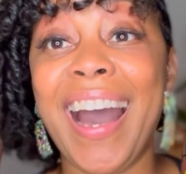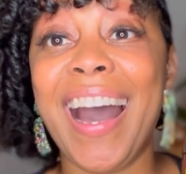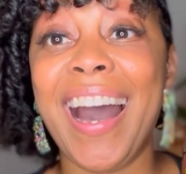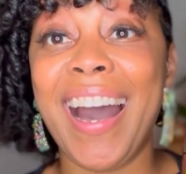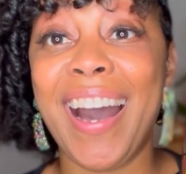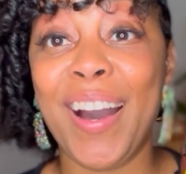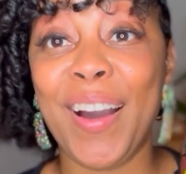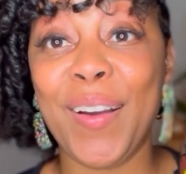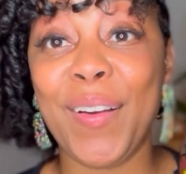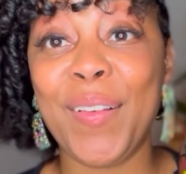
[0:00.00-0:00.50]

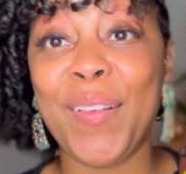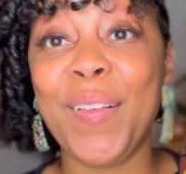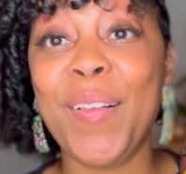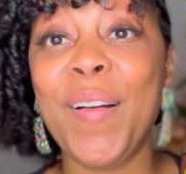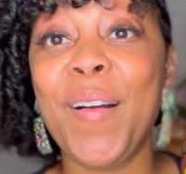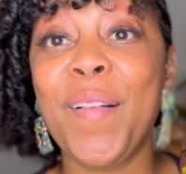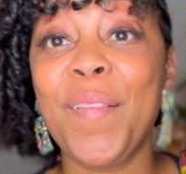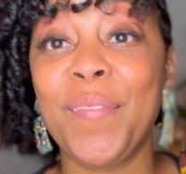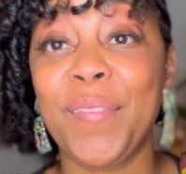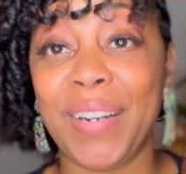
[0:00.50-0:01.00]
Uncle
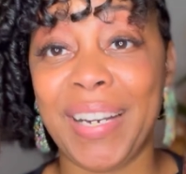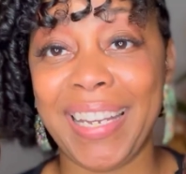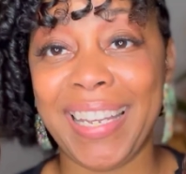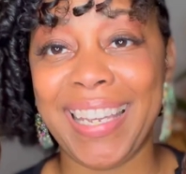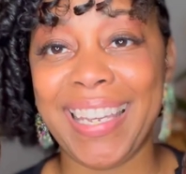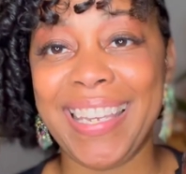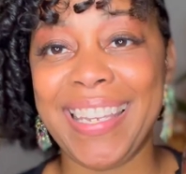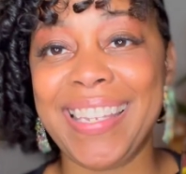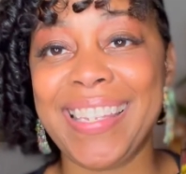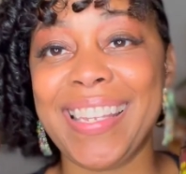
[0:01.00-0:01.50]

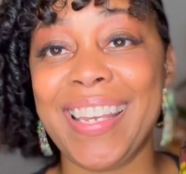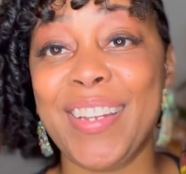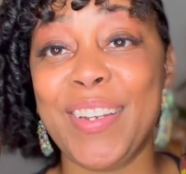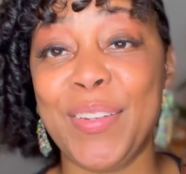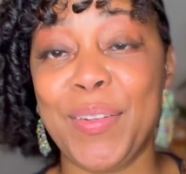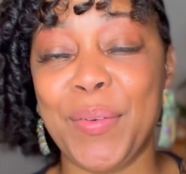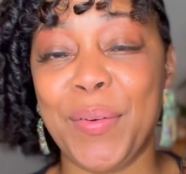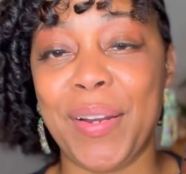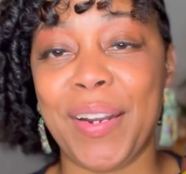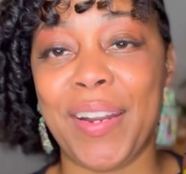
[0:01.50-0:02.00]
Funky's
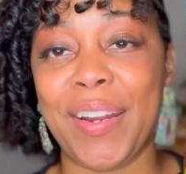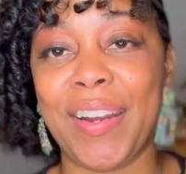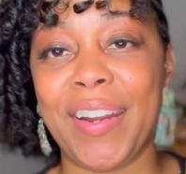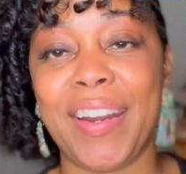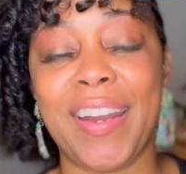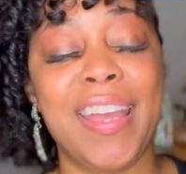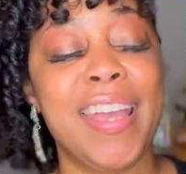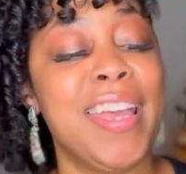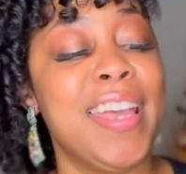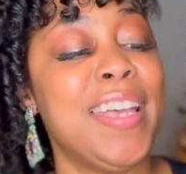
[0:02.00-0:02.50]
daughter.
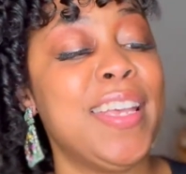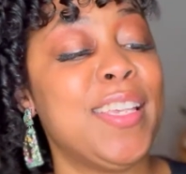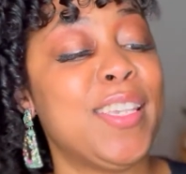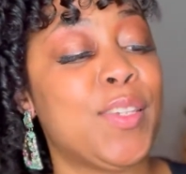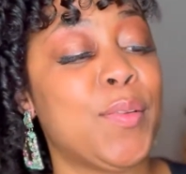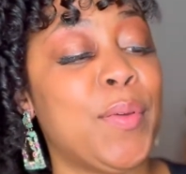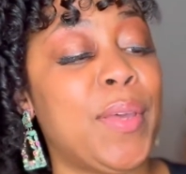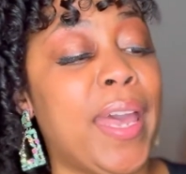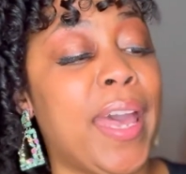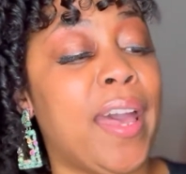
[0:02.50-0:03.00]
So
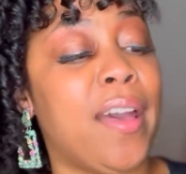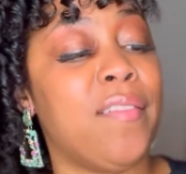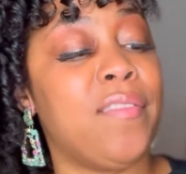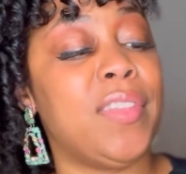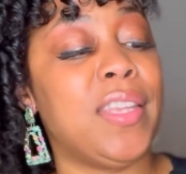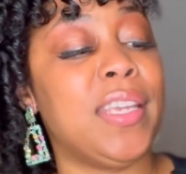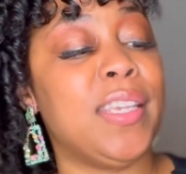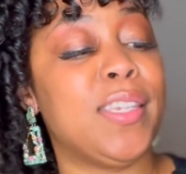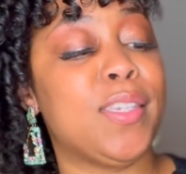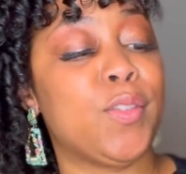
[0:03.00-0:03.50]
we have
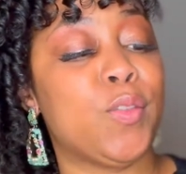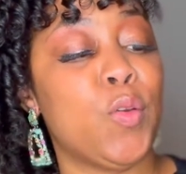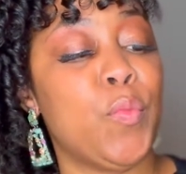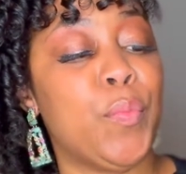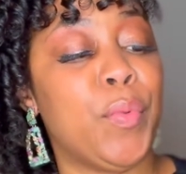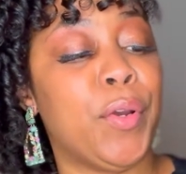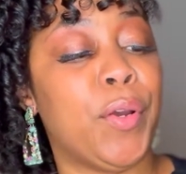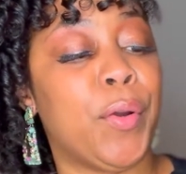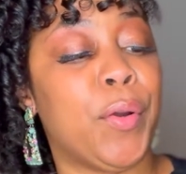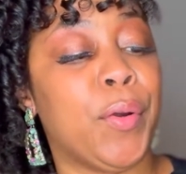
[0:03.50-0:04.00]
the
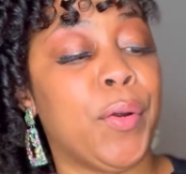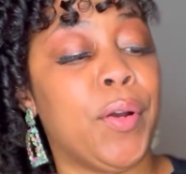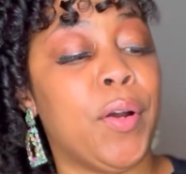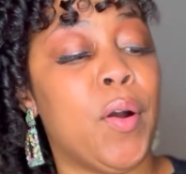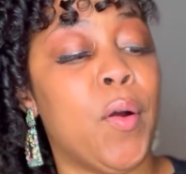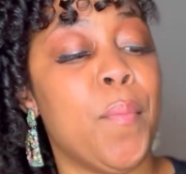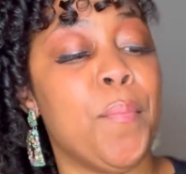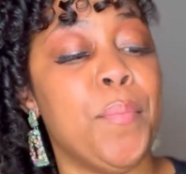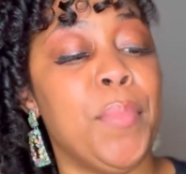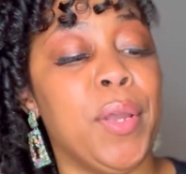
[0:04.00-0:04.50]
Super
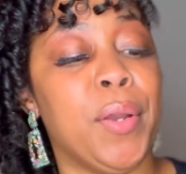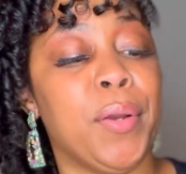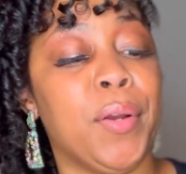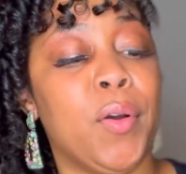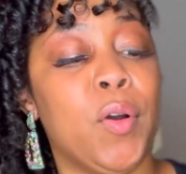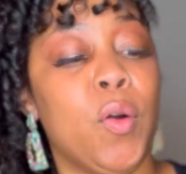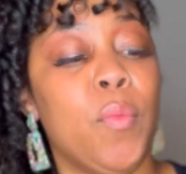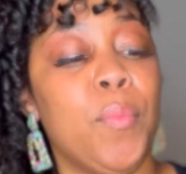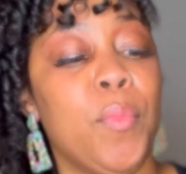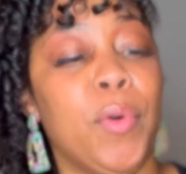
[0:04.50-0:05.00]
Curl
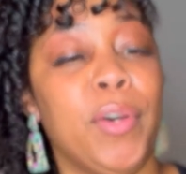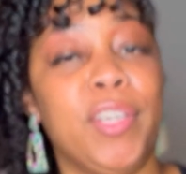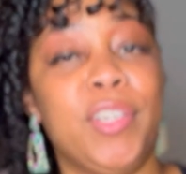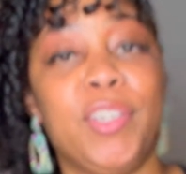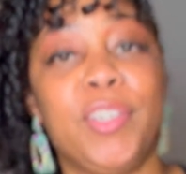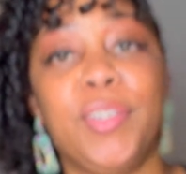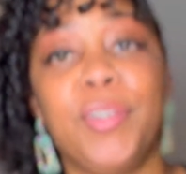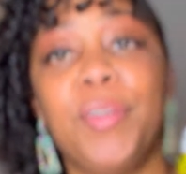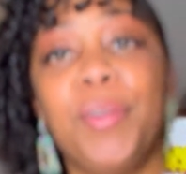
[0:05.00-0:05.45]
Miracle Moisture